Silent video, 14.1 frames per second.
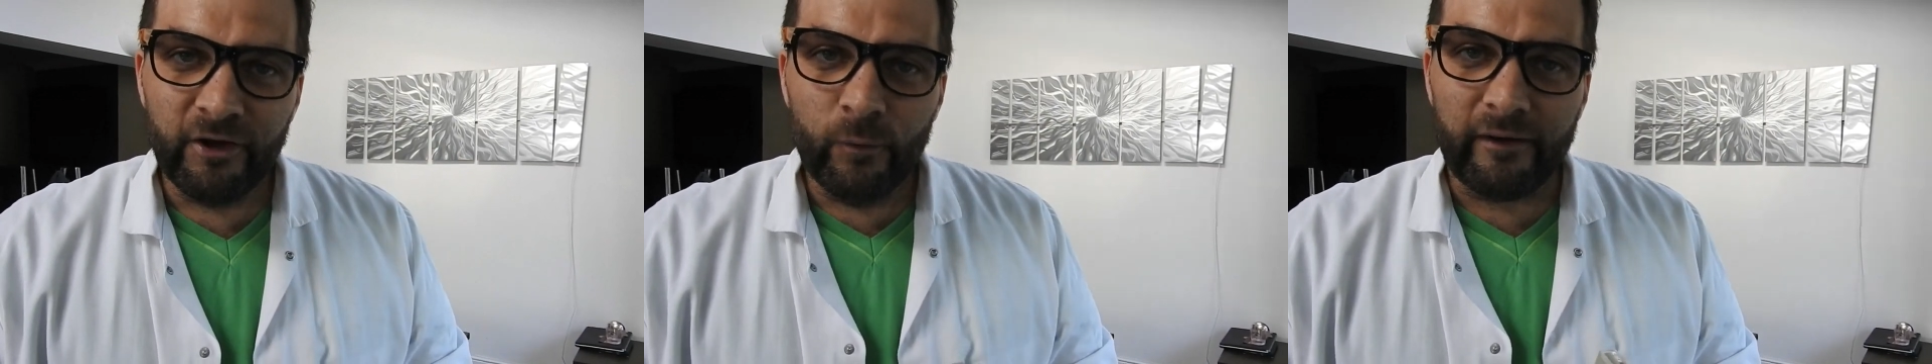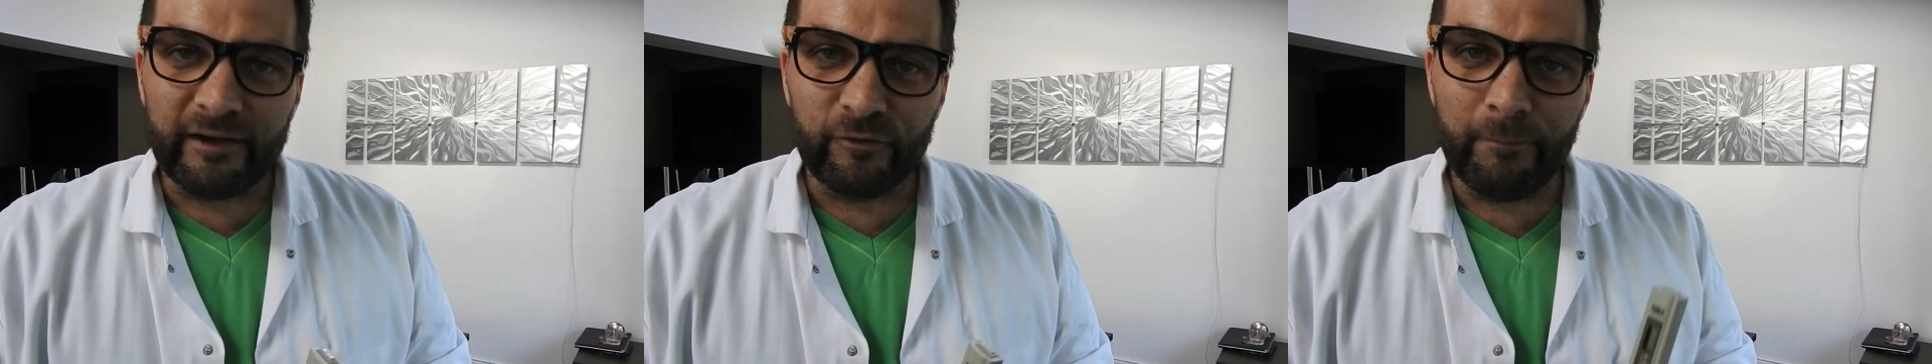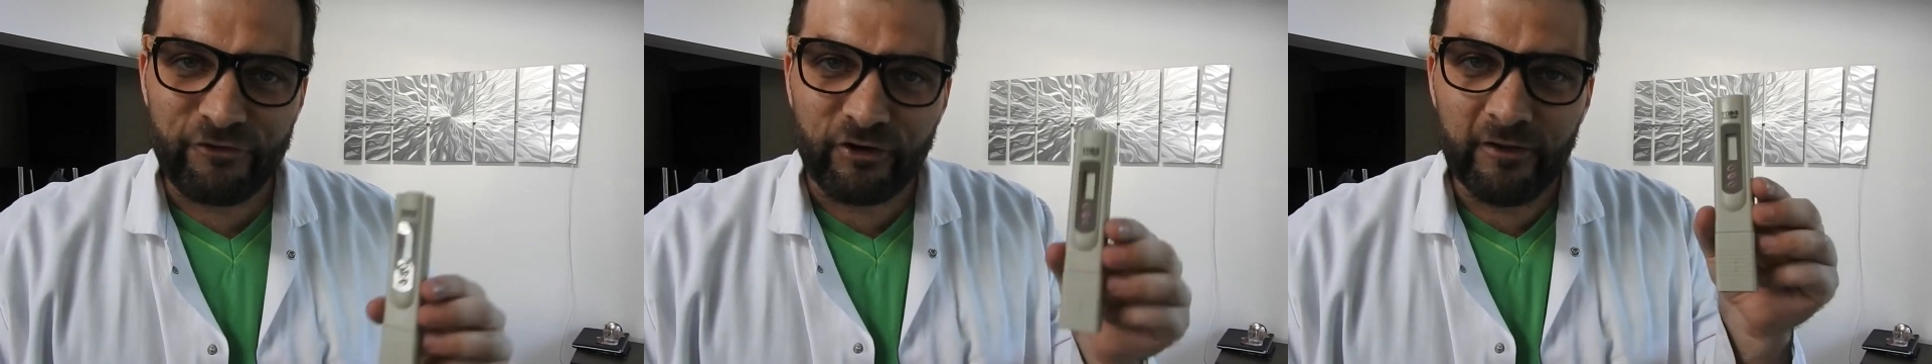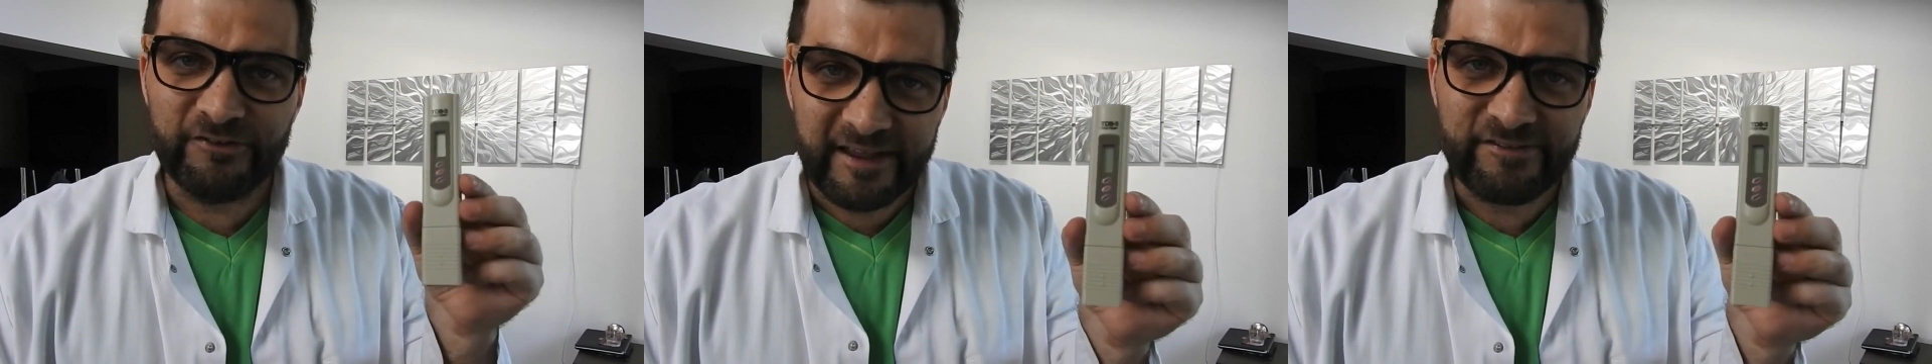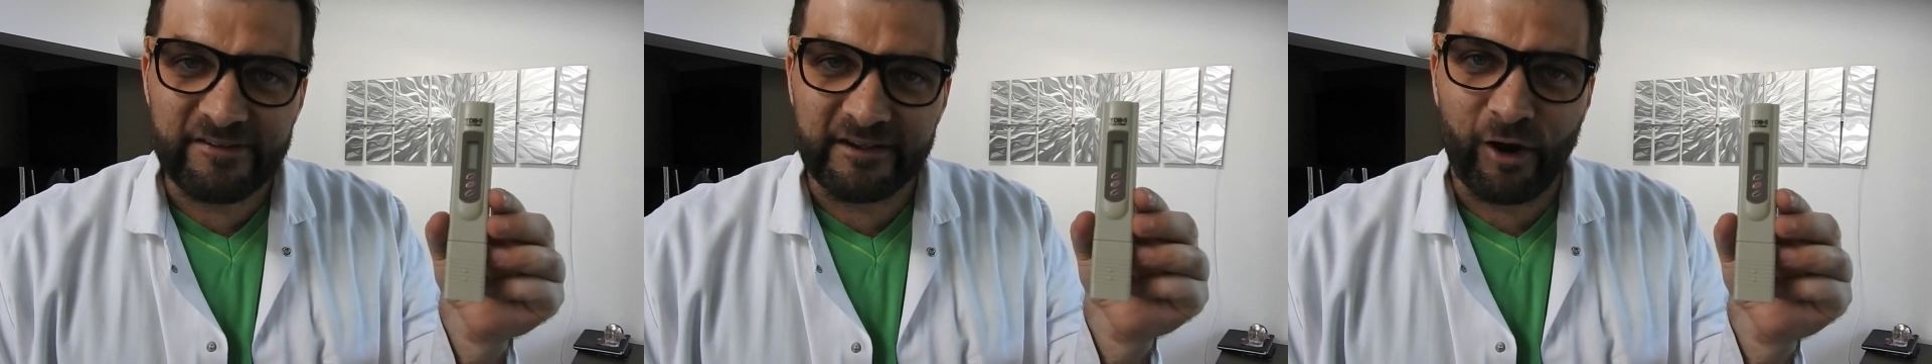where I could measure the
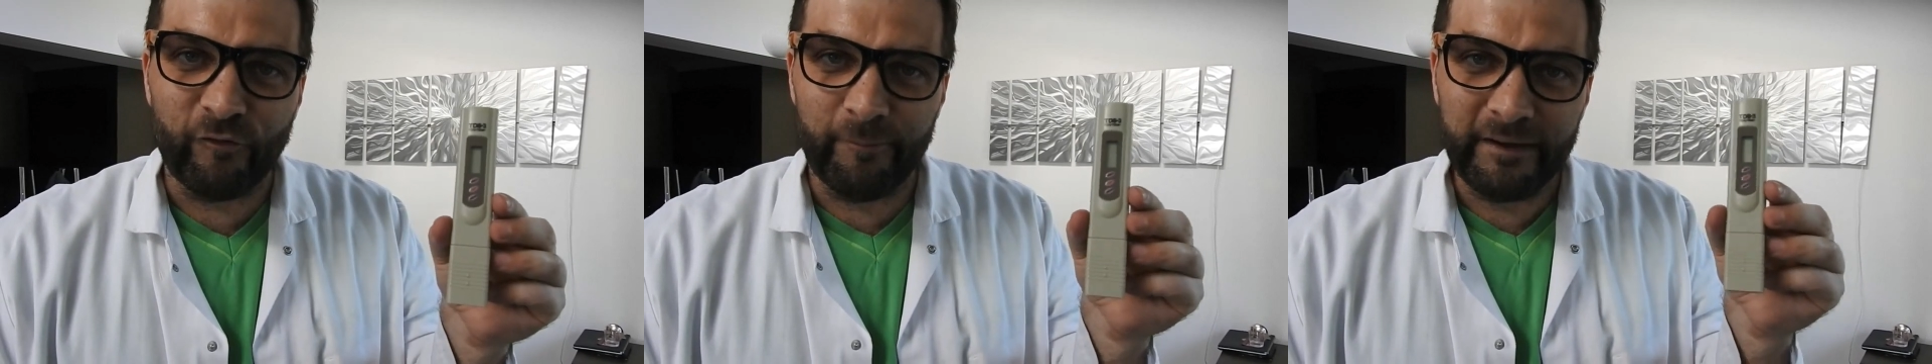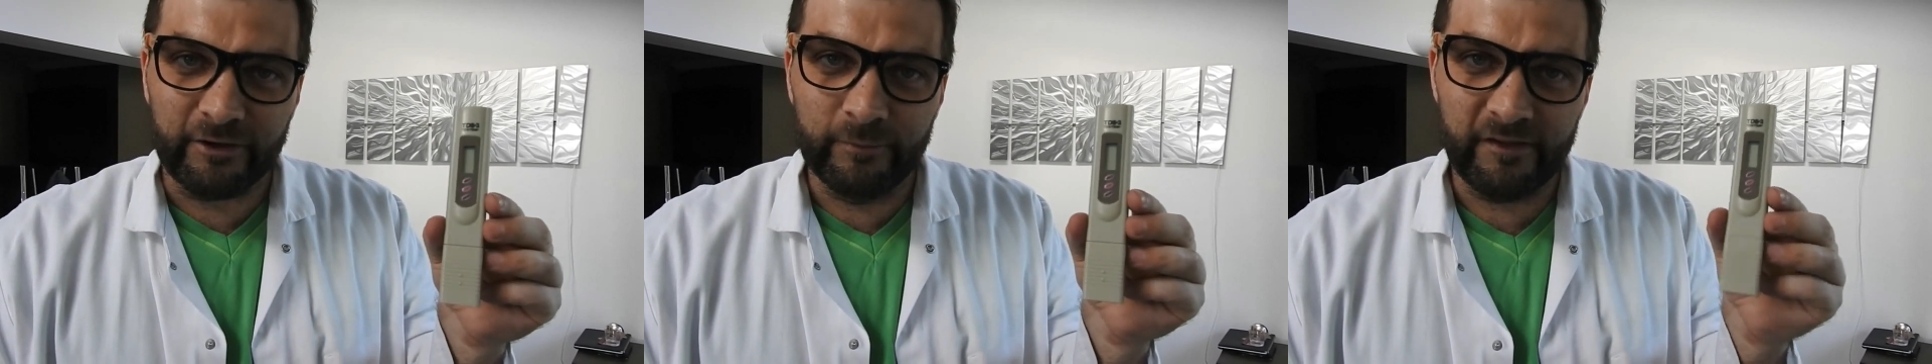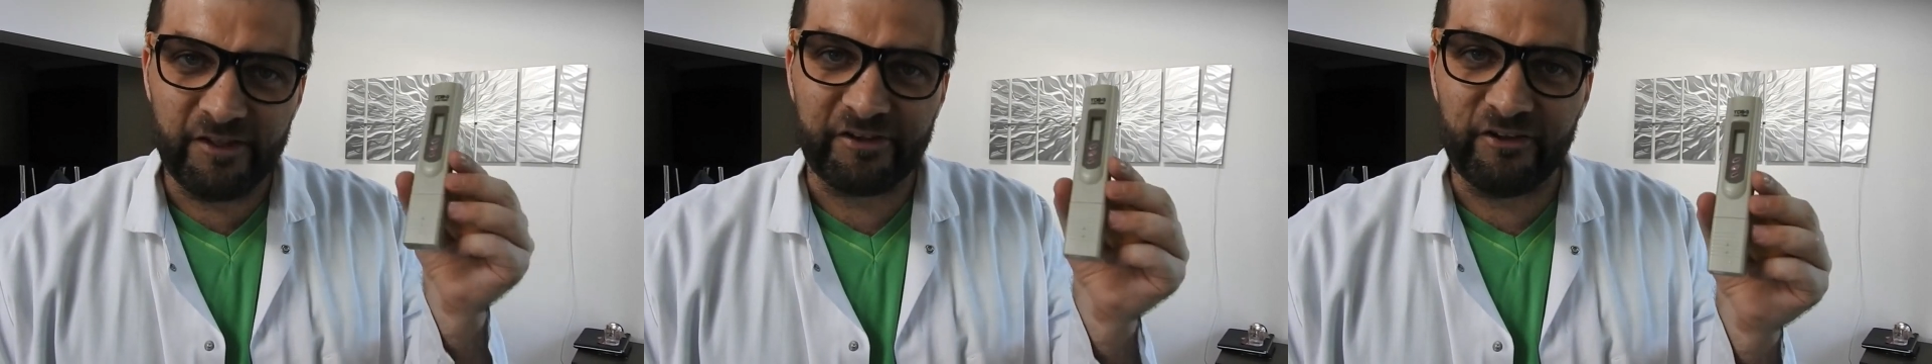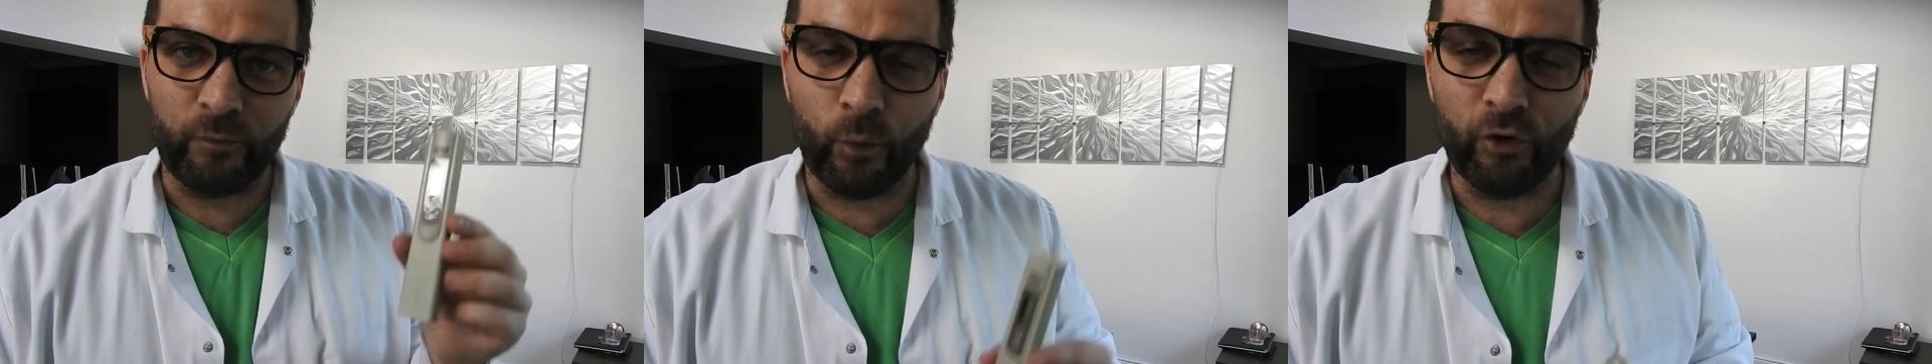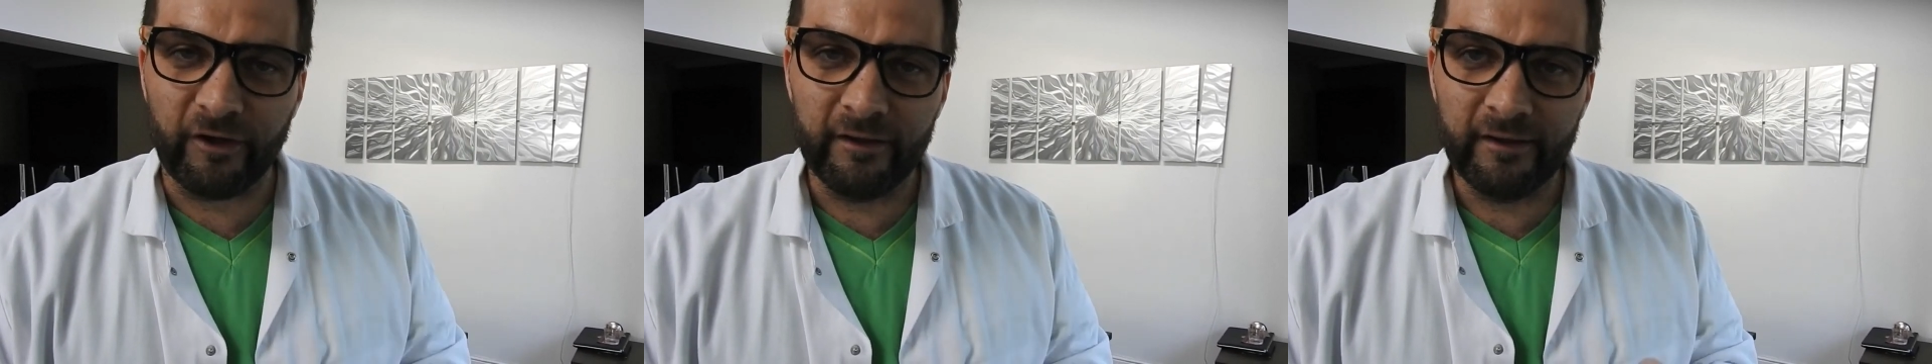density of medium, in this case
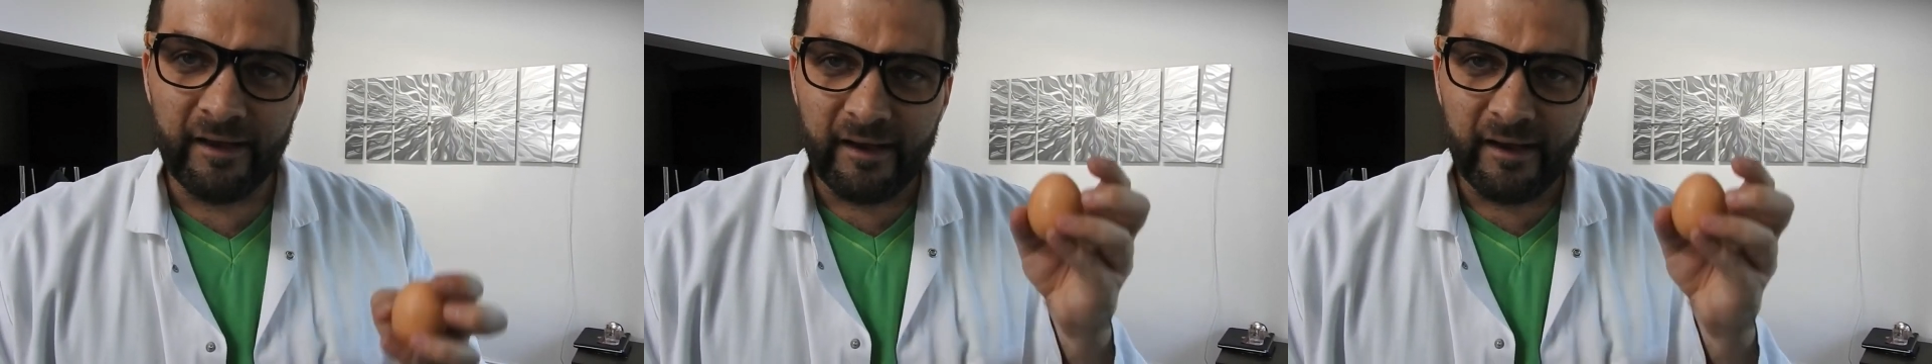water,